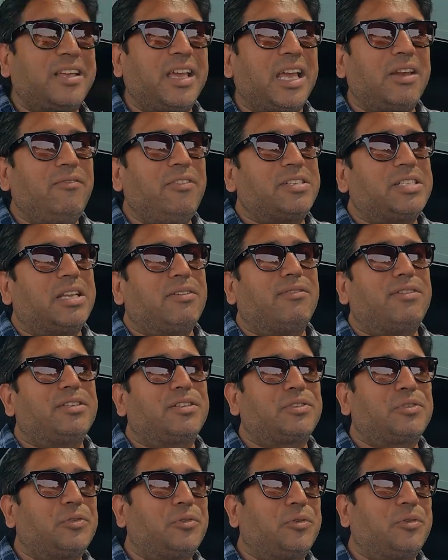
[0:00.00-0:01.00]
the engine
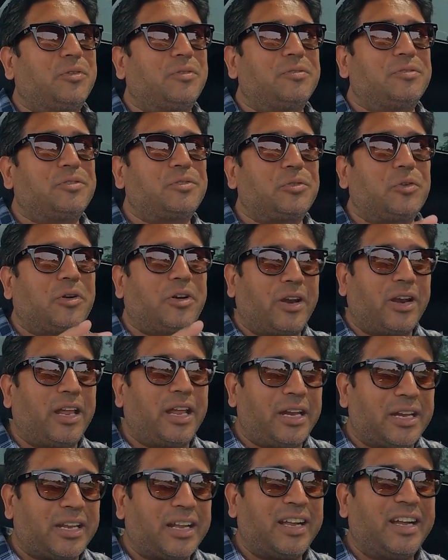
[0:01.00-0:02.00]
levels are so
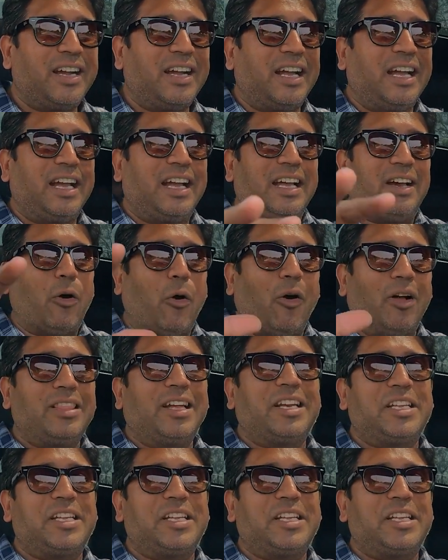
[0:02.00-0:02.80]
great, all